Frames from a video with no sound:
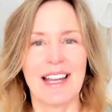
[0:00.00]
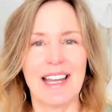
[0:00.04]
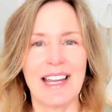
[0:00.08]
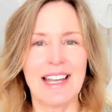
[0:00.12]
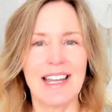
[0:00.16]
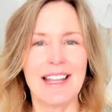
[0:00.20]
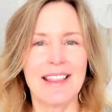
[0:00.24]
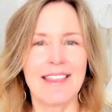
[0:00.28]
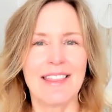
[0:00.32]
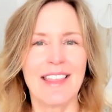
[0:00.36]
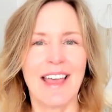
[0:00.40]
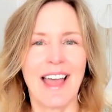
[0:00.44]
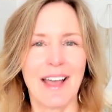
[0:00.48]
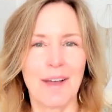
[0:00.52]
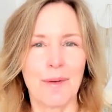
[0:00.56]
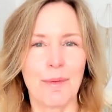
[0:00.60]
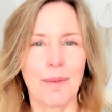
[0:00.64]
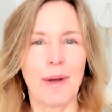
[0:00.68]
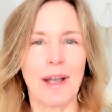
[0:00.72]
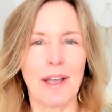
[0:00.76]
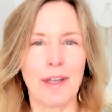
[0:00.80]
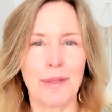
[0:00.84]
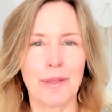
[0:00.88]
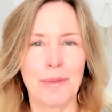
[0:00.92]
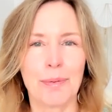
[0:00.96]
in that
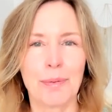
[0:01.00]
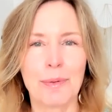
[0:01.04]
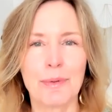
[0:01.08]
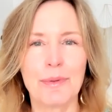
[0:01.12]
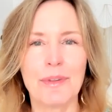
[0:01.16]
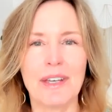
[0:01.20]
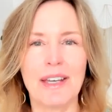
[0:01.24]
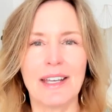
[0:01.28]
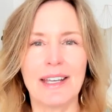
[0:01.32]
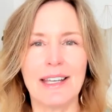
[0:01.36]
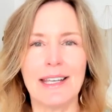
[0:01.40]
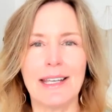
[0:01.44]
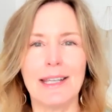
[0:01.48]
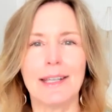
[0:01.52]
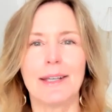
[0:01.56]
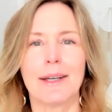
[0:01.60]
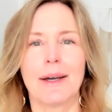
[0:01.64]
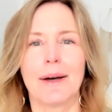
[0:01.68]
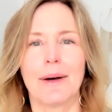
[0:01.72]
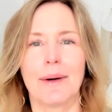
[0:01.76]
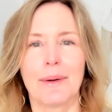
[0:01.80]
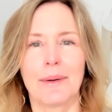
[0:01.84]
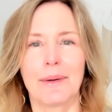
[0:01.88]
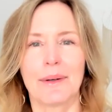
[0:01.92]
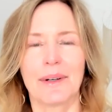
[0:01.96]
way through the
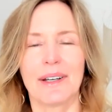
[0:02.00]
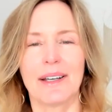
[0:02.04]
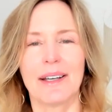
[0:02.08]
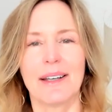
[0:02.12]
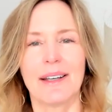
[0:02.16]
ego